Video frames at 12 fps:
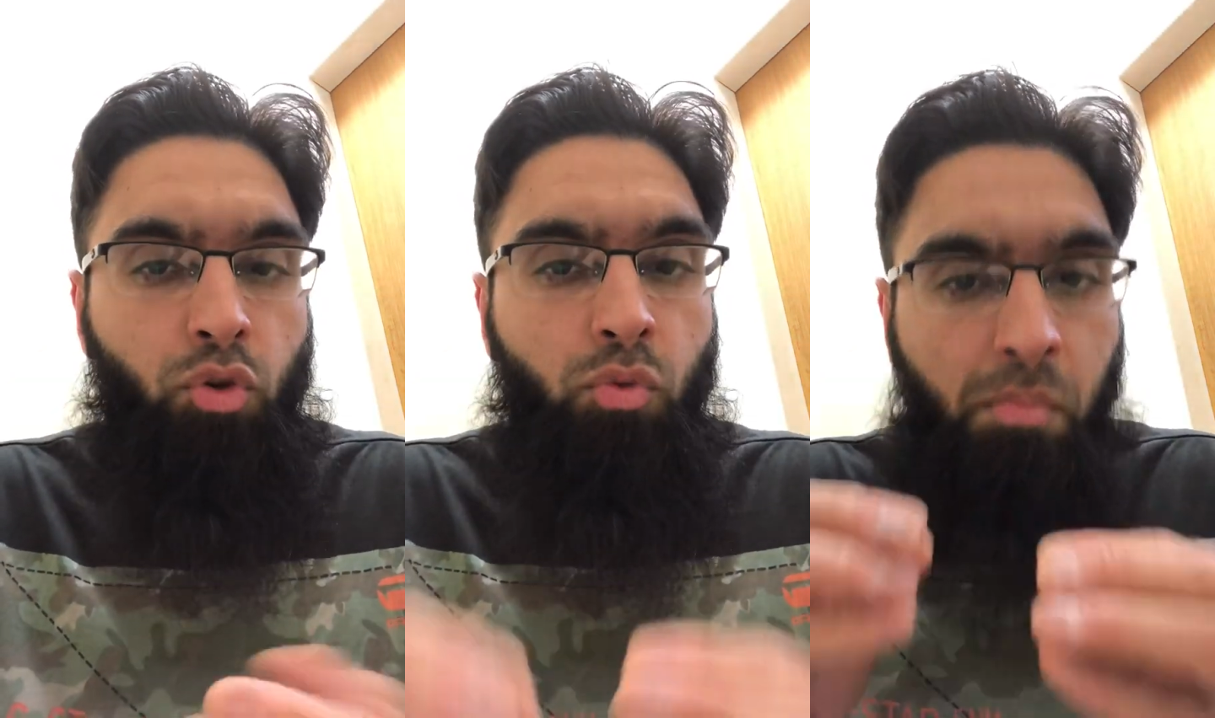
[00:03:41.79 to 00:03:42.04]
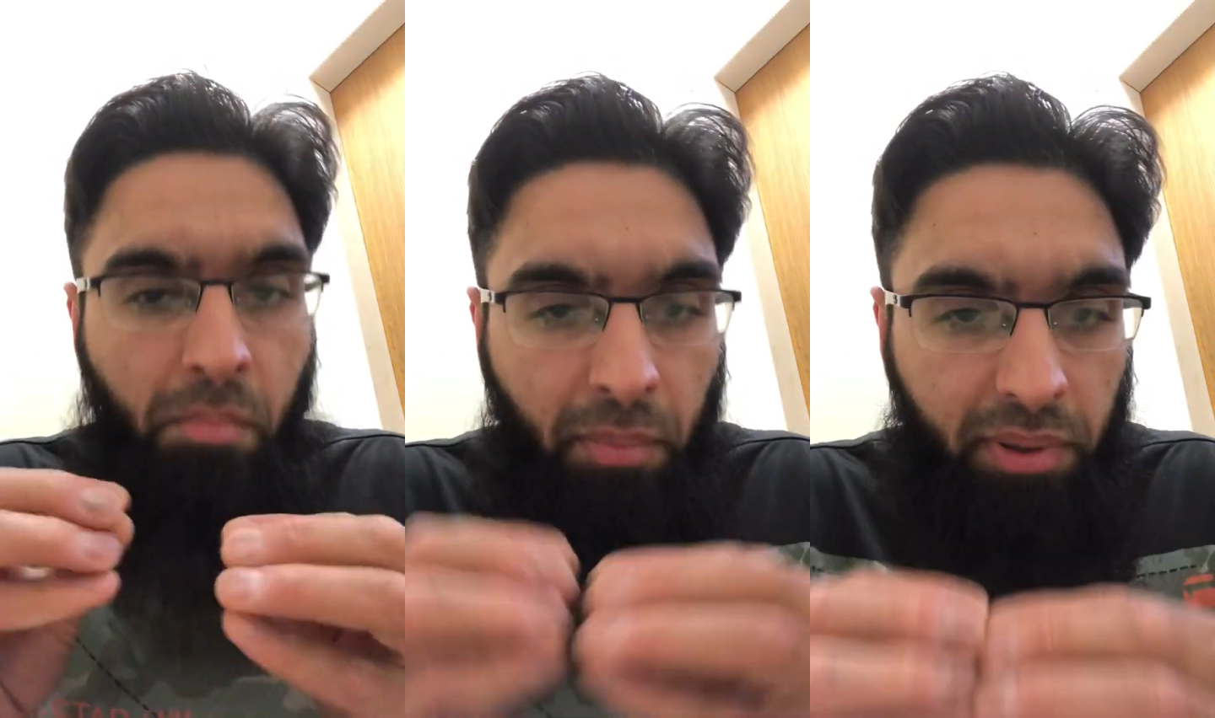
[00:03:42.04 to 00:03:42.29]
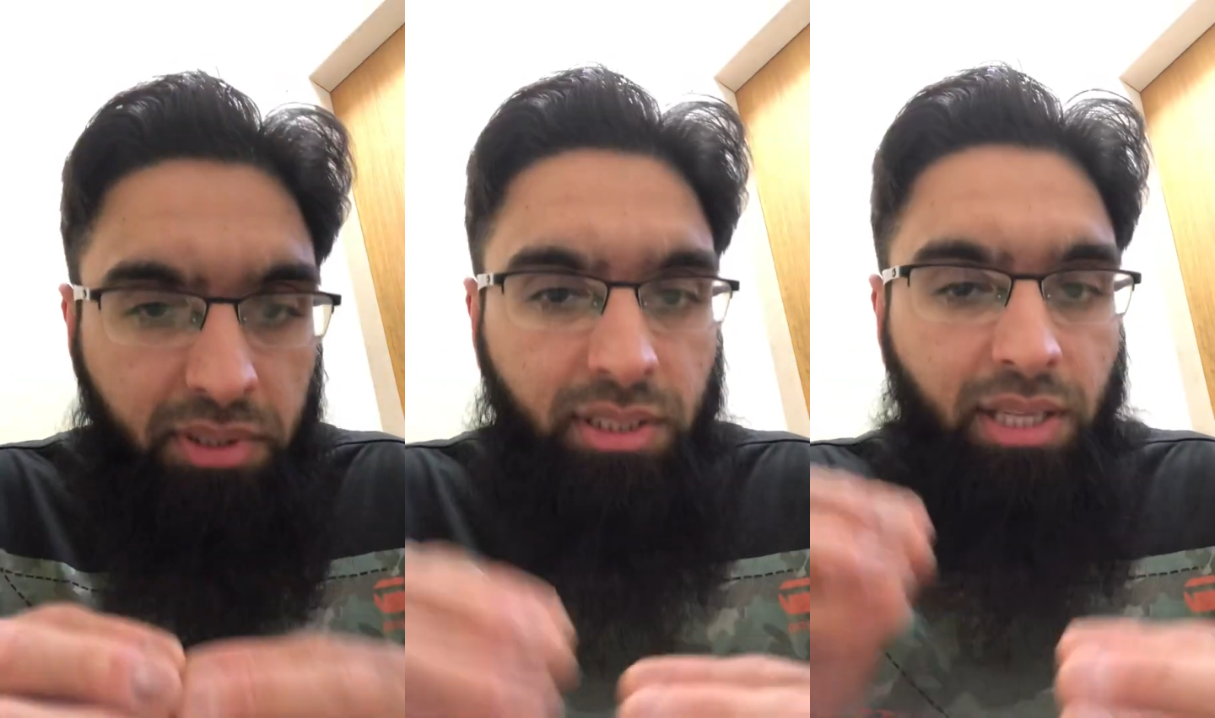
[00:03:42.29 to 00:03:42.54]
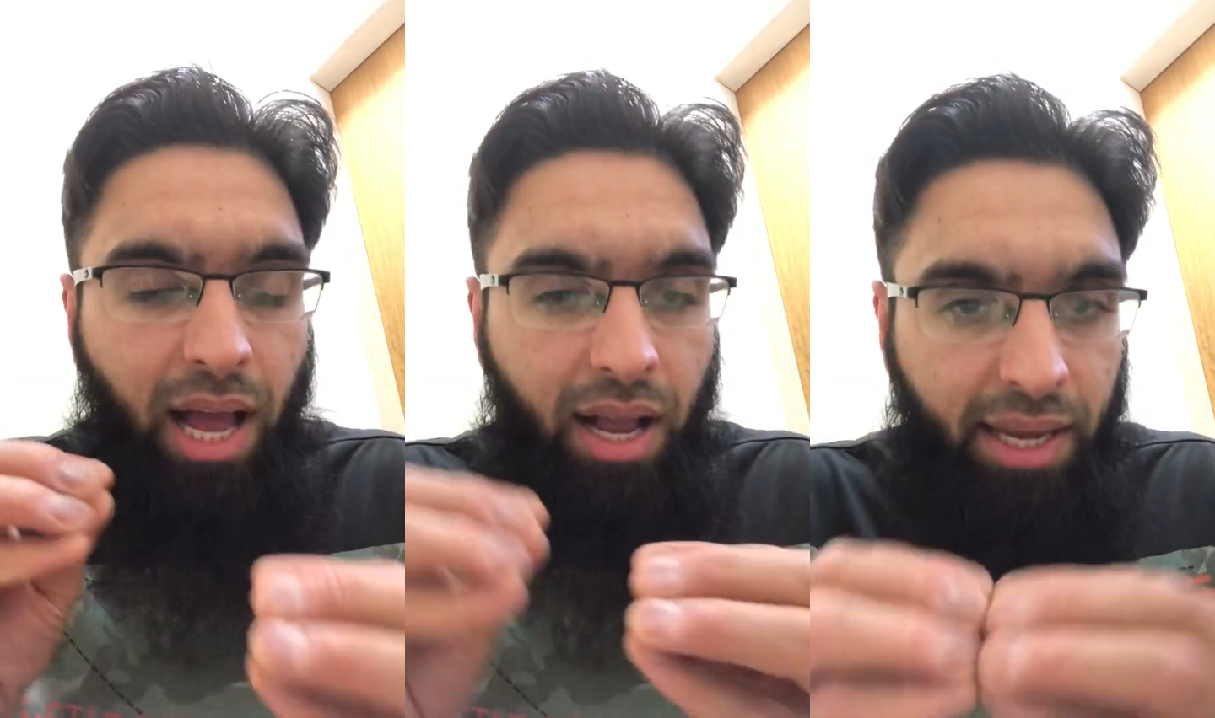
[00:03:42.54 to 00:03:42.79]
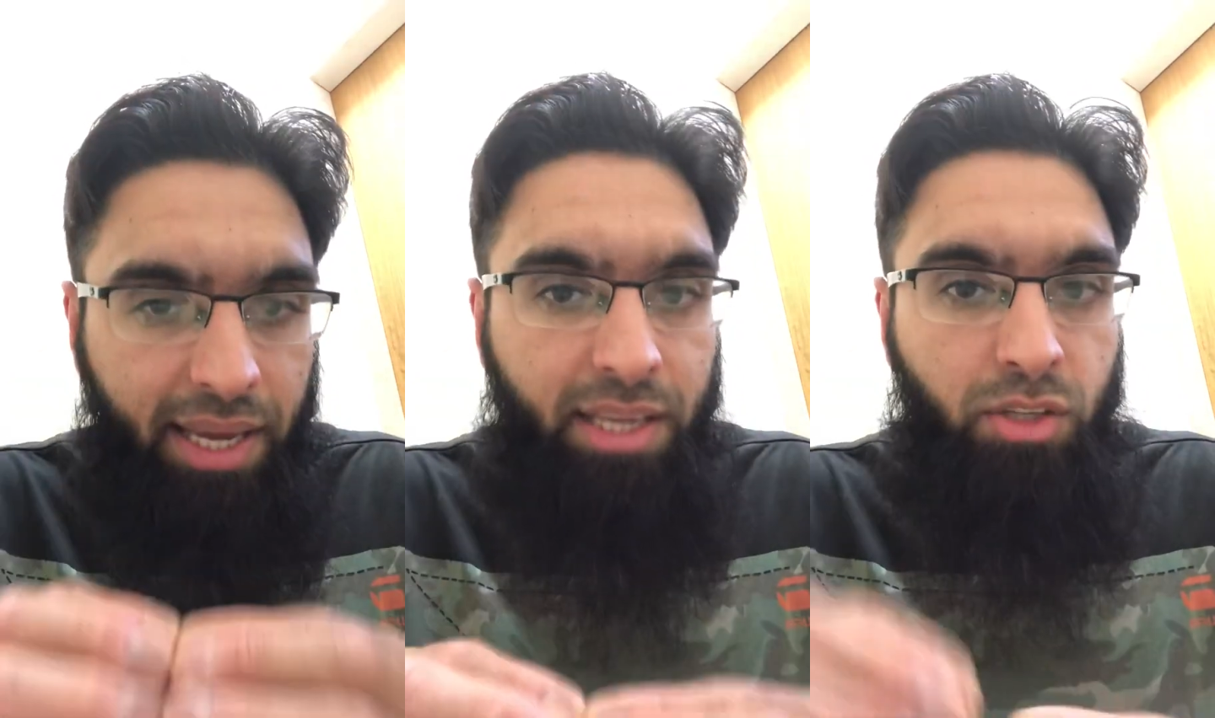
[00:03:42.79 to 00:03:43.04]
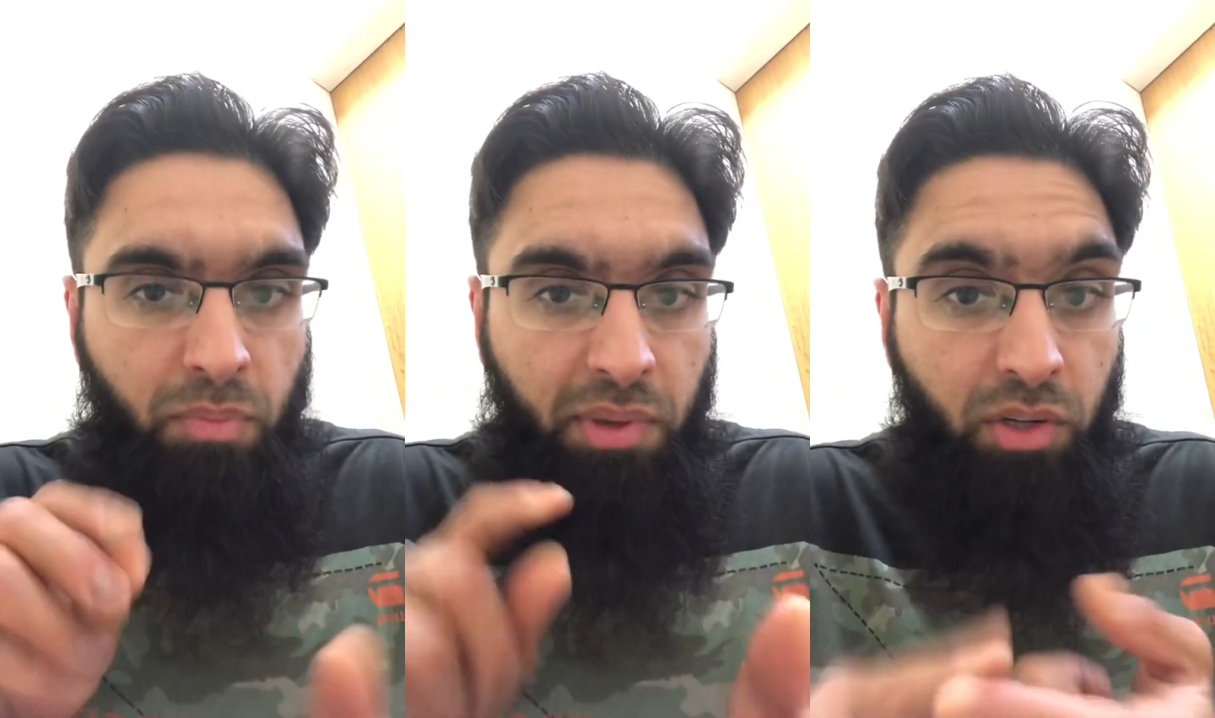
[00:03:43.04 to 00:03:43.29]
You must
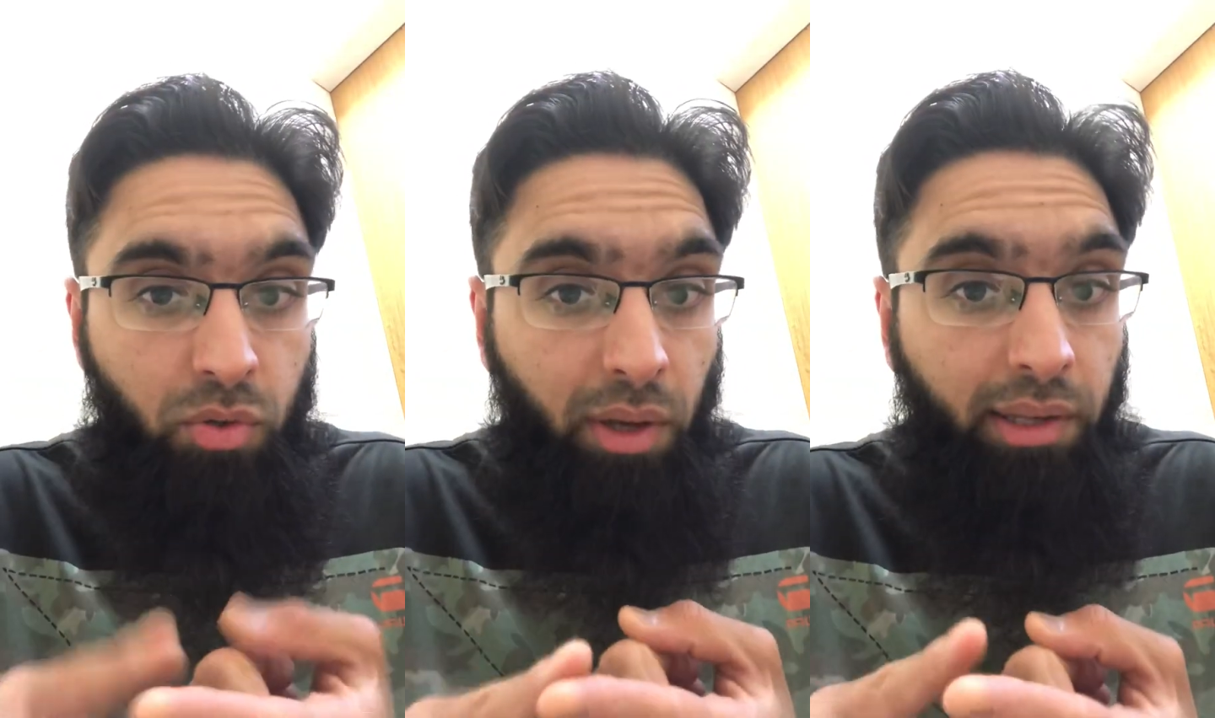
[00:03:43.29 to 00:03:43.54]
speak to